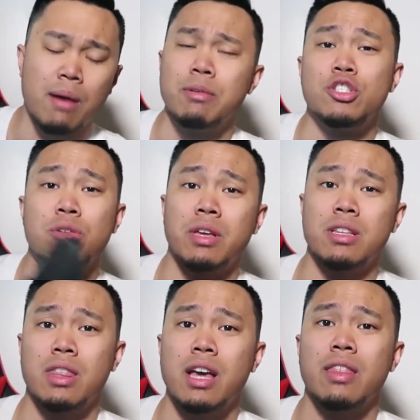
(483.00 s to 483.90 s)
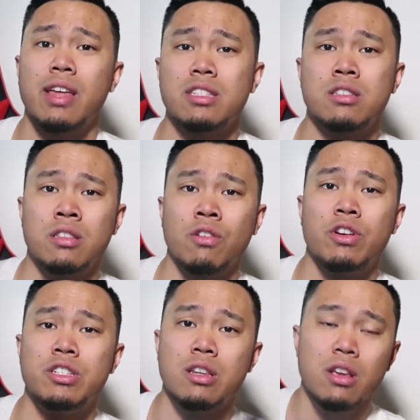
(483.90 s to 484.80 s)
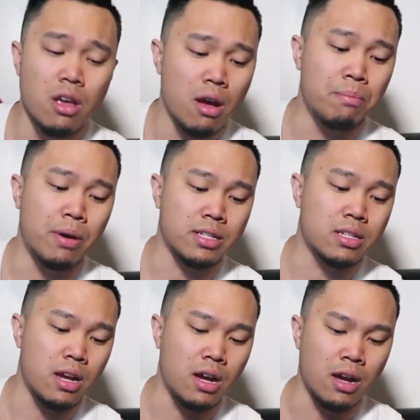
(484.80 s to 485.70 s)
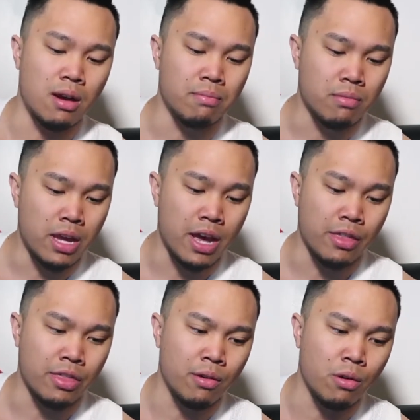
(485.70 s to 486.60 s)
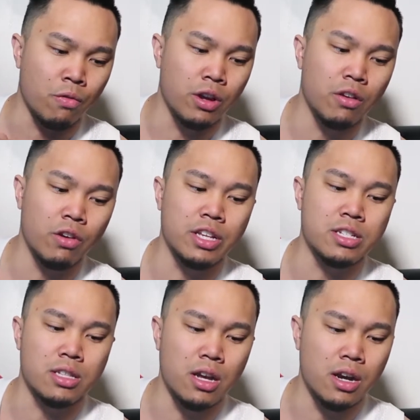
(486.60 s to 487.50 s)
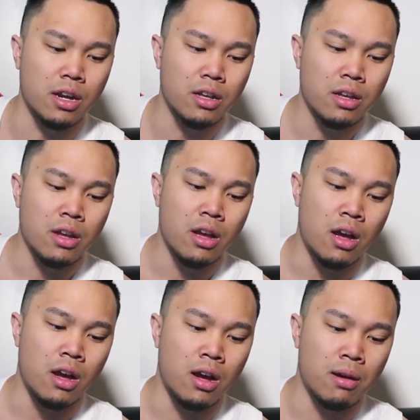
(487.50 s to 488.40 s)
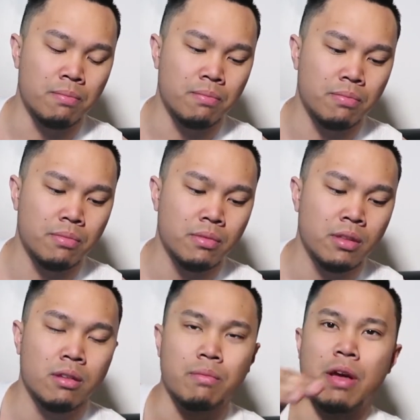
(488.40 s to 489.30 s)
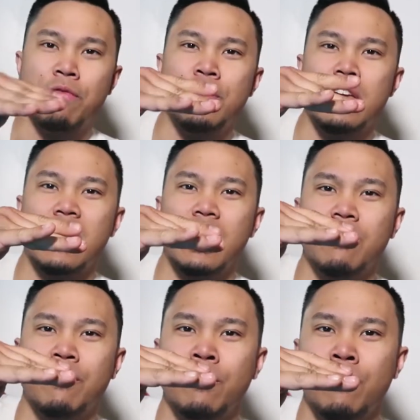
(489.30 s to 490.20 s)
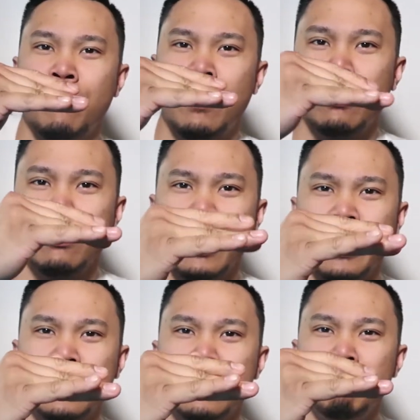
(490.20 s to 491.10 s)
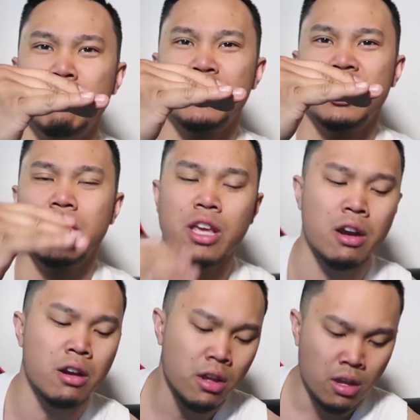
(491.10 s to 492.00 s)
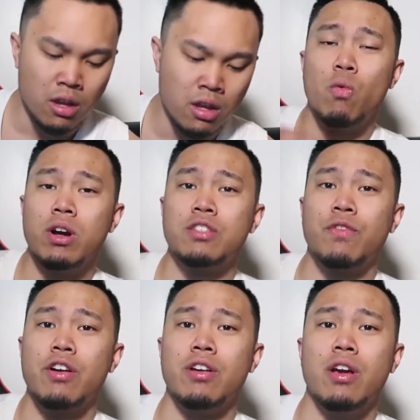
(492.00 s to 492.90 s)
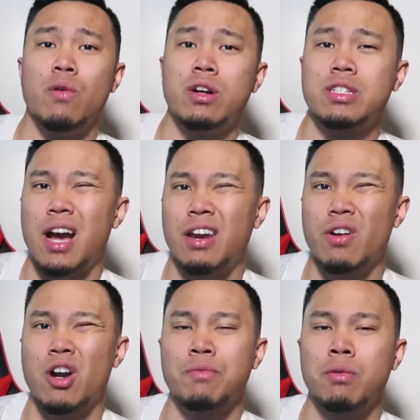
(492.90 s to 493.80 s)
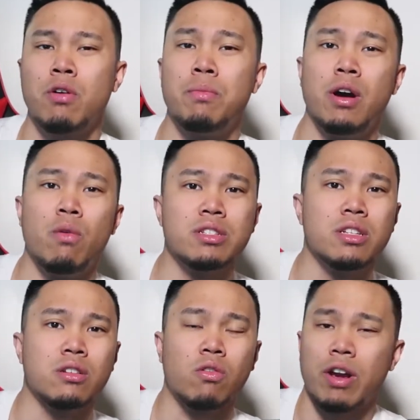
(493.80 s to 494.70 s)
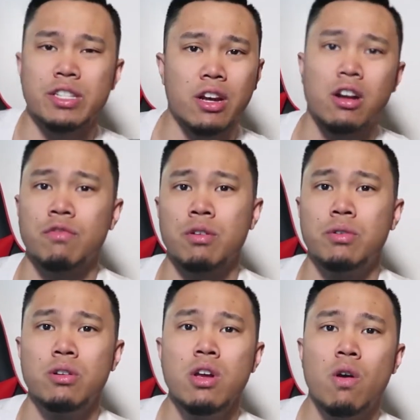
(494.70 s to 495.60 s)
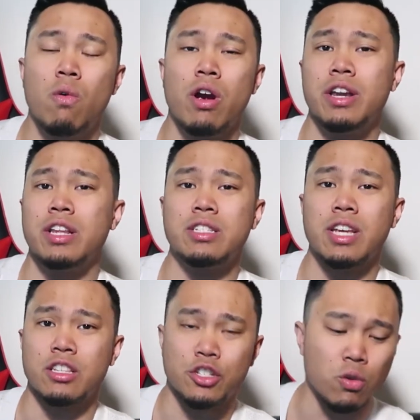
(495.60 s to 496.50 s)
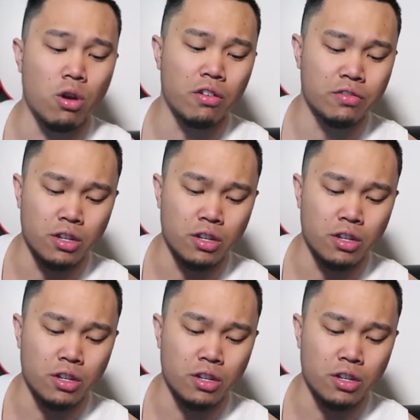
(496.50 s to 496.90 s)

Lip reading: I'm assuming that's the reason. But yeah, they were really snug. My feet kind of felt like smushed in there. It was kind of uncomfortable, but it wasn't crazy uncomfortable where I needed to take the shoe off.